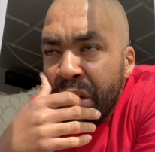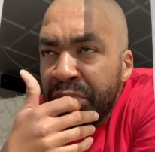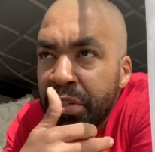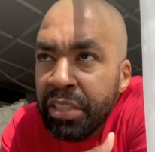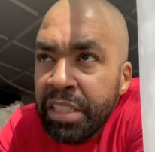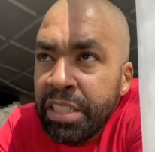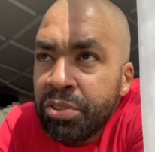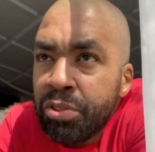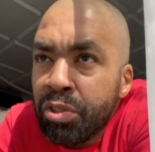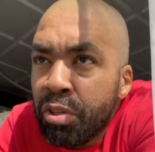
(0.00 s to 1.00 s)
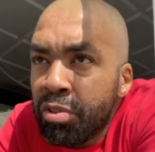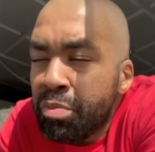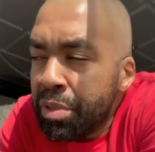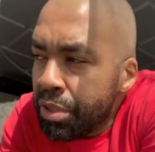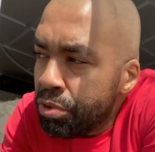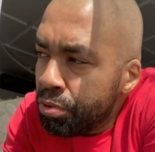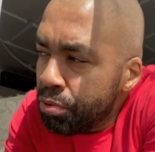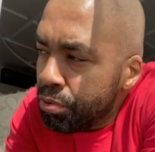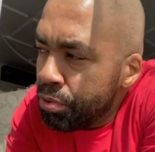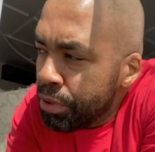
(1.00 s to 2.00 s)
I felt the need to sort of speak
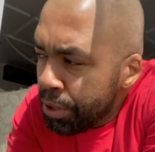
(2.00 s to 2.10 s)
to